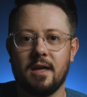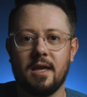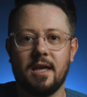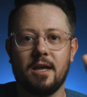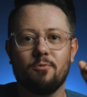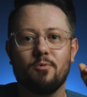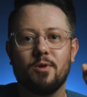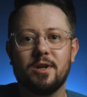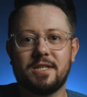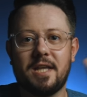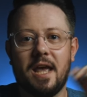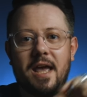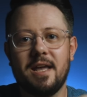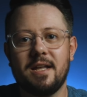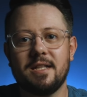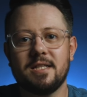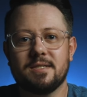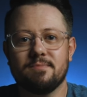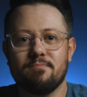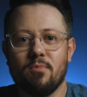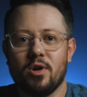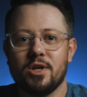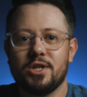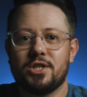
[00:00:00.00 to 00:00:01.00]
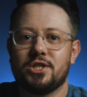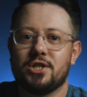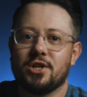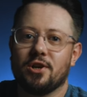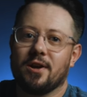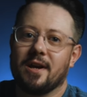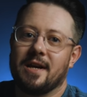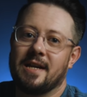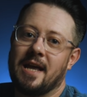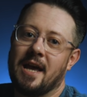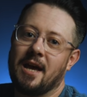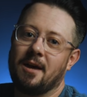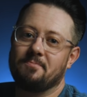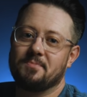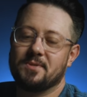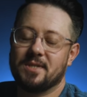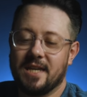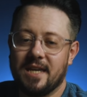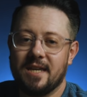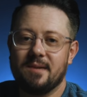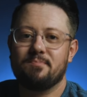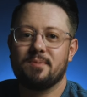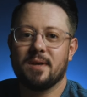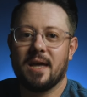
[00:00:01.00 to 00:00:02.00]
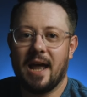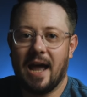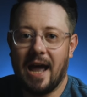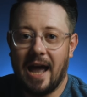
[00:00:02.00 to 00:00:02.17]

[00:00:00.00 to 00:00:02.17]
it retains moisture and helps keep it